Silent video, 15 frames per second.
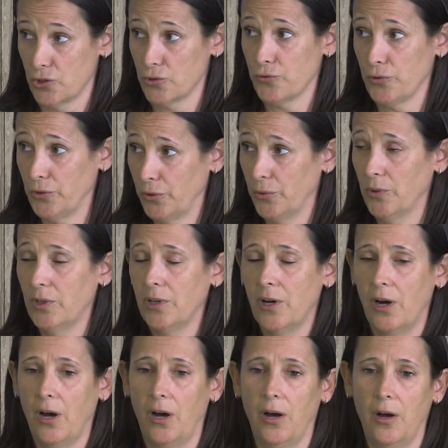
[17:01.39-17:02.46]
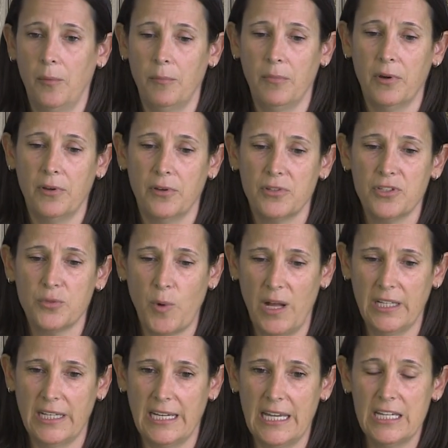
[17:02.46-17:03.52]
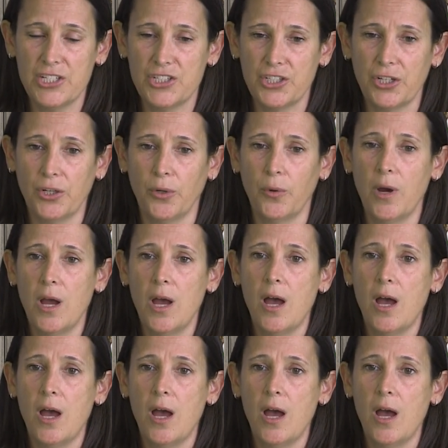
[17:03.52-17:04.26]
true swelling issue.